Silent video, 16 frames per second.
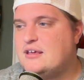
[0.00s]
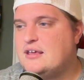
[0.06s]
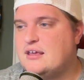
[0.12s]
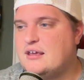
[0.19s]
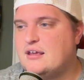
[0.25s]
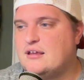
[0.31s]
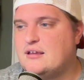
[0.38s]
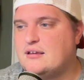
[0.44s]

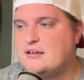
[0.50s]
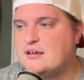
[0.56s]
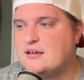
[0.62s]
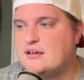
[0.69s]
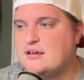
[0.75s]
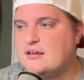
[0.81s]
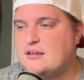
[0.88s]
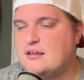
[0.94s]
and
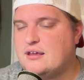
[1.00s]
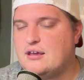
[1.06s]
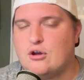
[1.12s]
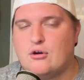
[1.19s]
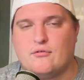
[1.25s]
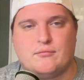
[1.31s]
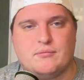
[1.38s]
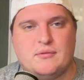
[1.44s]

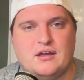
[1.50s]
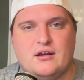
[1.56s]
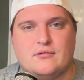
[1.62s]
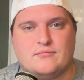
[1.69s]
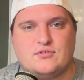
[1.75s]
go from there.